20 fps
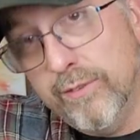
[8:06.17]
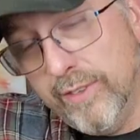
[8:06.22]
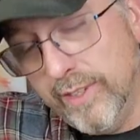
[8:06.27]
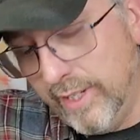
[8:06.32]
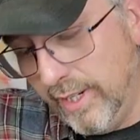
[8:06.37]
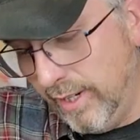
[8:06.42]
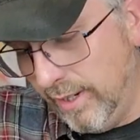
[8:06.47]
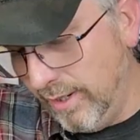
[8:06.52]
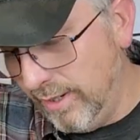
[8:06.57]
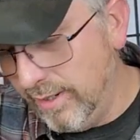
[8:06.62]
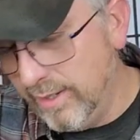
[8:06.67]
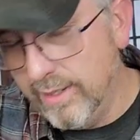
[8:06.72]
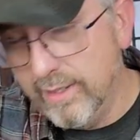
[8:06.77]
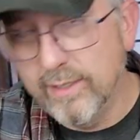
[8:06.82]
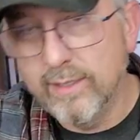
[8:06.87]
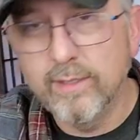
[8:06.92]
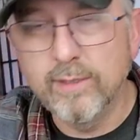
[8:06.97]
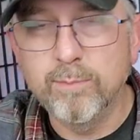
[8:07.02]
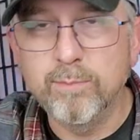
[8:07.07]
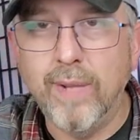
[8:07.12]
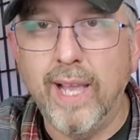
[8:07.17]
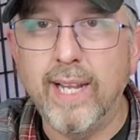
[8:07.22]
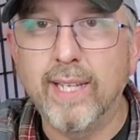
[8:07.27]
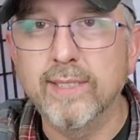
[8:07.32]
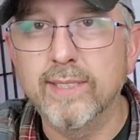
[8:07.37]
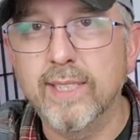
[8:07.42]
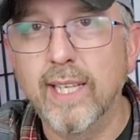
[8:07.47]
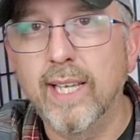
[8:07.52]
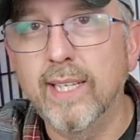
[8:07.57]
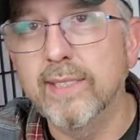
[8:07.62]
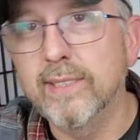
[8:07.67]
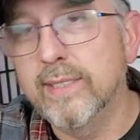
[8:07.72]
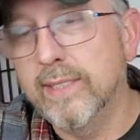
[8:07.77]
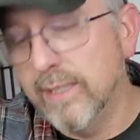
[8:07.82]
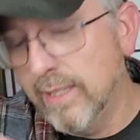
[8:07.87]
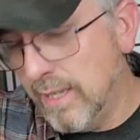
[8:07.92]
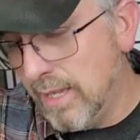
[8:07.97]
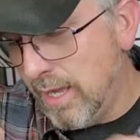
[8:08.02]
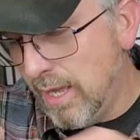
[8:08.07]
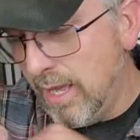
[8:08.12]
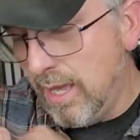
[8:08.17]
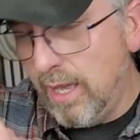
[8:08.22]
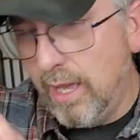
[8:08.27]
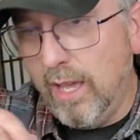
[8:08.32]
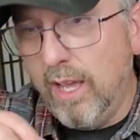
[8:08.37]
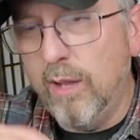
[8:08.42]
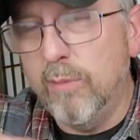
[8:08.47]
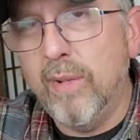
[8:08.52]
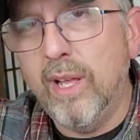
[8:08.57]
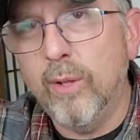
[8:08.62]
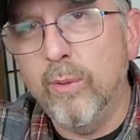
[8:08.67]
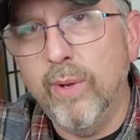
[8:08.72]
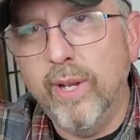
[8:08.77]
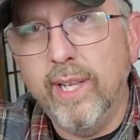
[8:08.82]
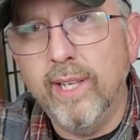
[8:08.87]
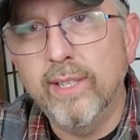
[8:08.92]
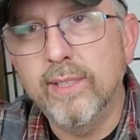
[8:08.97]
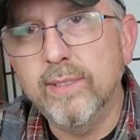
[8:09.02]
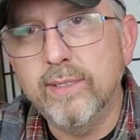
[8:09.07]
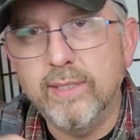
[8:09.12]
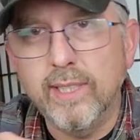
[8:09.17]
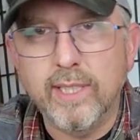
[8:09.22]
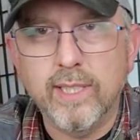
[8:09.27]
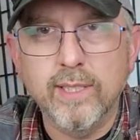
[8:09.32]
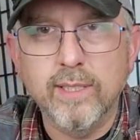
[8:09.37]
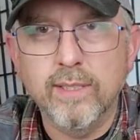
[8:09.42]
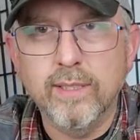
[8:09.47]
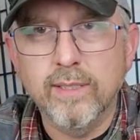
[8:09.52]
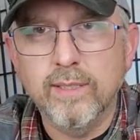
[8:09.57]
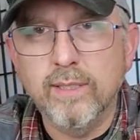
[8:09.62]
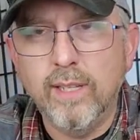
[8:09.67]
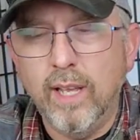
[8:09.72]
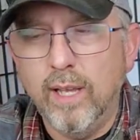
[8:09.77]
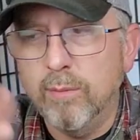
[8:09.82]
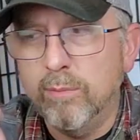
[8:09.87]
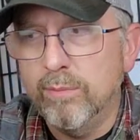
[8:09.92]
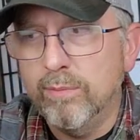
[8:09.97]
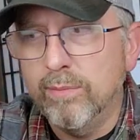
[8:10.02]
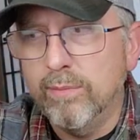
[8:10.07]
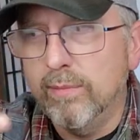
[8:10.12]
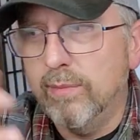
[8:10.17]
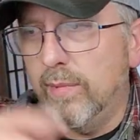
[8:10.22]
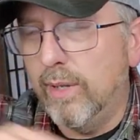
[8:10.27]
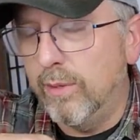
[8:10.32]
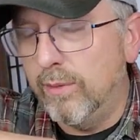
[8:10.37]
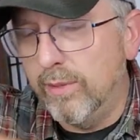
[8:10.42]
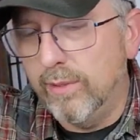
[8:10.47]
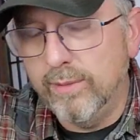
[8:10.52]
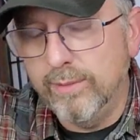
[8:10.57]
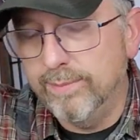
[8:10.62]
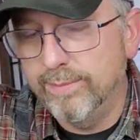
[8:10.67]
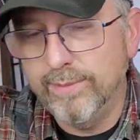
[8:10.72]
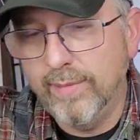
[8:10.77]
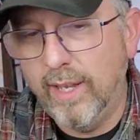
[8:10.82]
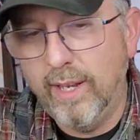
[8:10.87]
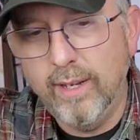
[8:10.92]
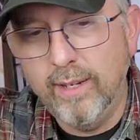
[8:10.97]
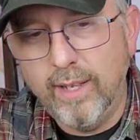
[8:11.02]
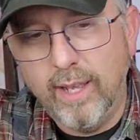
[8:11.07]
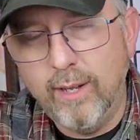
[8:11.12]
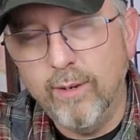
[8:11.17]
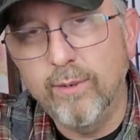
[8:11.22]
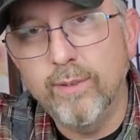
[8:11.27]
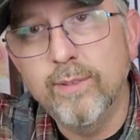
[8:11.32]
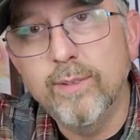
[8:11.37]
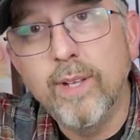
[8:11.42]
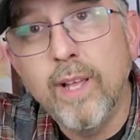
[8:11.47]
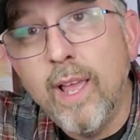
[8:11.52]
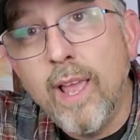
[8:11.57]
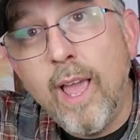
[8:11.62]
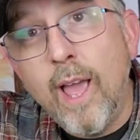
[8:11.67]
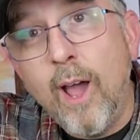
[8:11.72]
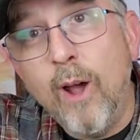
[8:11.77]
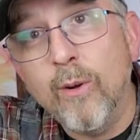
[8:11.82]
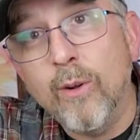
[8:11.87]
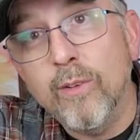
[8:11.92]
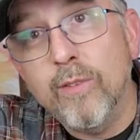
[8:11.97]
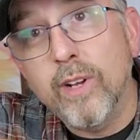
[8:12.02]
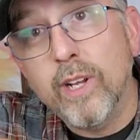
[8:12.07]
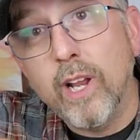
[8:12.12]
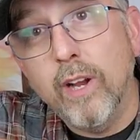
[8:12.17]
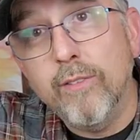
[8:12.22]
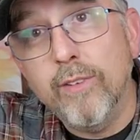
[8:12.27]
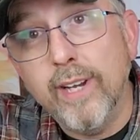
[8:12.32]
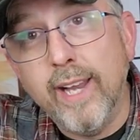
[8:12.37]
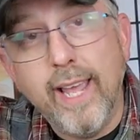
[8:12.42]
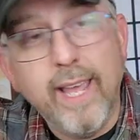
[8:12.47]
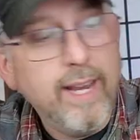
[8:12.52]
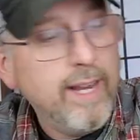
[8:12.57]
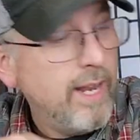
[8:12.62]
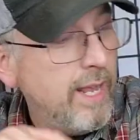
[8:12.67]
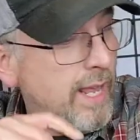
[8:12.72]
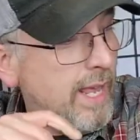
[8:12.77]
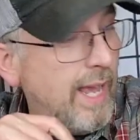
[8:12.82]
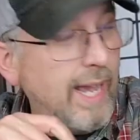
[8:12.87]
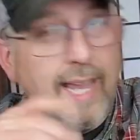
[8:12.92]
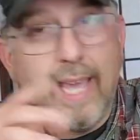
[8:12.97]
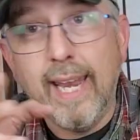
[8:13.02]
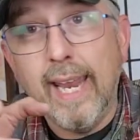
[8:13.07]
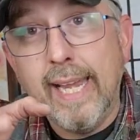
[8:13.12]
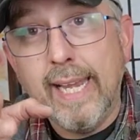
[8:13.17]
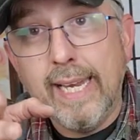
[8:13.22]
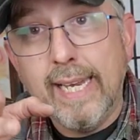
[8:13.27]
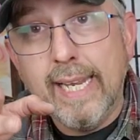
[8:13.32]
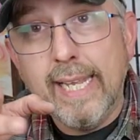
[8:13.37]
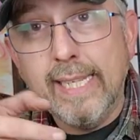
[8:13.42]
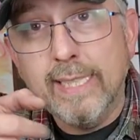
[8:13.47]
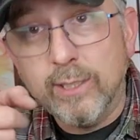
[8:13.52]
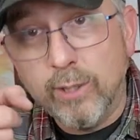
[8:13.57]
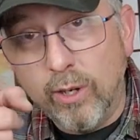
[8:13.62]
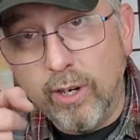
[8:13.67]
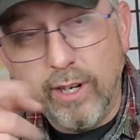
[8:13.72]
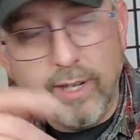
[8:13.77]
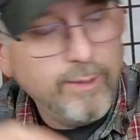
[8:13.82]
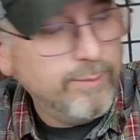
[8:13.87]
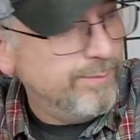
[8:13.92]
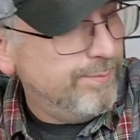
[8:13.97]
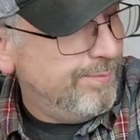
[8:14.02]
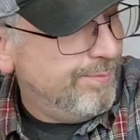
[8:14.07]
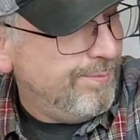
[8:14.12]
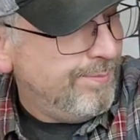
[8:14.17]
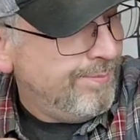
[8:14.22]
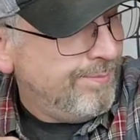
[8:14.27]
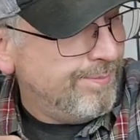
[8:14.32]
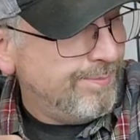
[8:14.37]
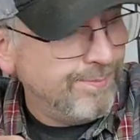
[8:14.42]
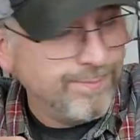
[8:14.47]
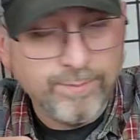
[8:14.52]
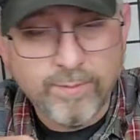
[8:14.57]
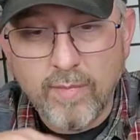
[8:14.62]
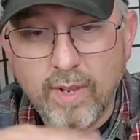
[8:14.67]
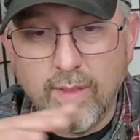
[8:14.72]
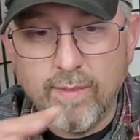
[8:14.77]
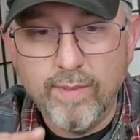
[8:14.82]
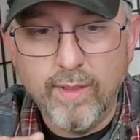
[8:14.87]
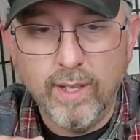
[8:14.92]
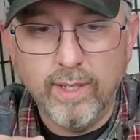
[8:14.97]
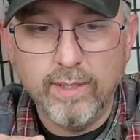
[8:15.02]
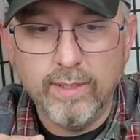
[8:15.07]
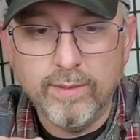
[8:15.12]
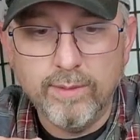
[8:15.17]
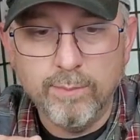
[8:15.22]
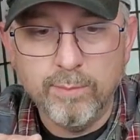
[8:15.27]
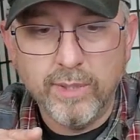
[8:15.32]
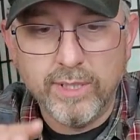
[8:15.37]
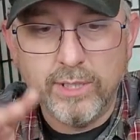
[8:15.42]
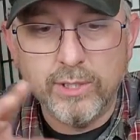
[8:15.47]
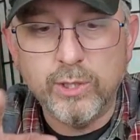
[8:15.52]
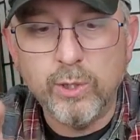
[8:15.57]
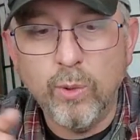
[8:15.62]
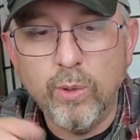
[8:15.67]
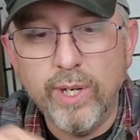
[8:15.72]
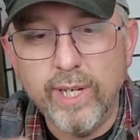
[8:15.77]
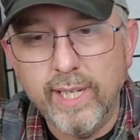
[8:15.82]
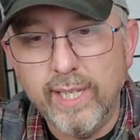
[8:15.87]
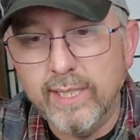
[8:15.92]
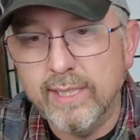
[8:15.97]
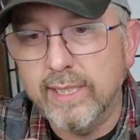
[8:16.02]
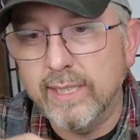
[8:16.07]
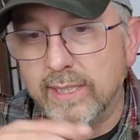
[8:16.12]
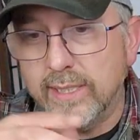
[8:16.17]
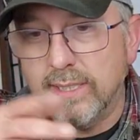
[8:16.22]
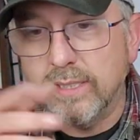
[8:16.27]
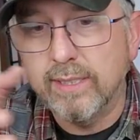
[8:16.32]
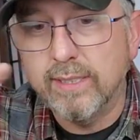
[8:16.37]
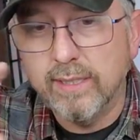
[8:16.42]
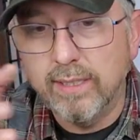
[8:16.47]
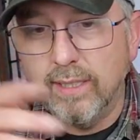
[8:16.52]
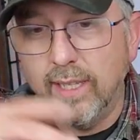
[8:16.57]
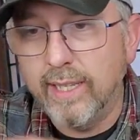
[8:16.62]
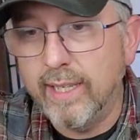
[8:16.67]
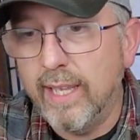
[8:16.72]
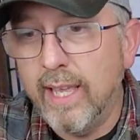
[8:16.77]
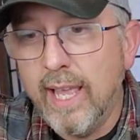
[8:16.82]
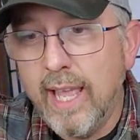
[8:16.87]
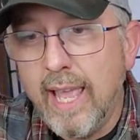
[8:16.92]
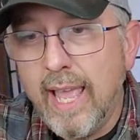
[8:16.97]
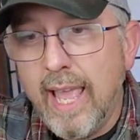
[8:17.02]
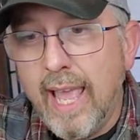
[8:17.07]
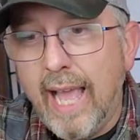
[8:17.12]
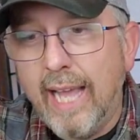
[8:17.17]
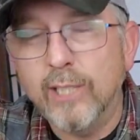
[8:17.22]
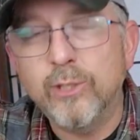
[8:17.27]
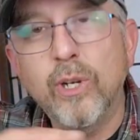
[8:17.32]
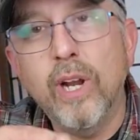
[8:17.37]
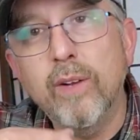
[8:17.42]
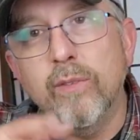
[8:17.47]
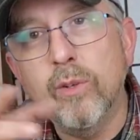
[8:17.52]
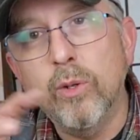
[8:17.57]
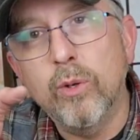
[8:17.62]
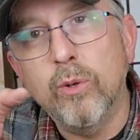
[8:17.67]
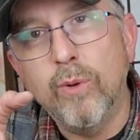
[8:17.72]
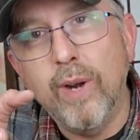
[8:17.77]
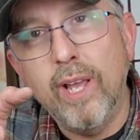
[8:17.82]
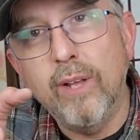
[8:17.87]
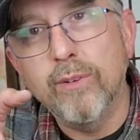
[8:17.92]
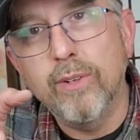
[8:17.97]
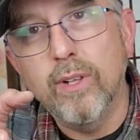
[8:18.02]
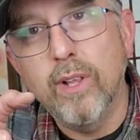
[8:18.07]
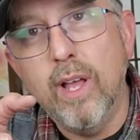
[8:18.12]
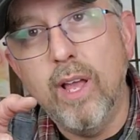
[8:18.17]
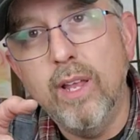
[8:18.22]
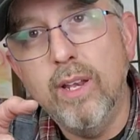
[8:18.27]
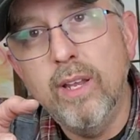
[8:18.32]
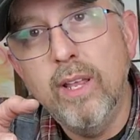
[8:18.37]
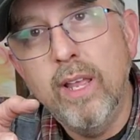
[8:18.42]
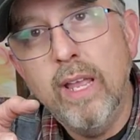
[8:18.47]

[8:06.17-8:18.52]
veneer, back and sides. By the way, Sika top. I don't know if I covered that. I got ADD, sorry. But the story is like I travel around a lot,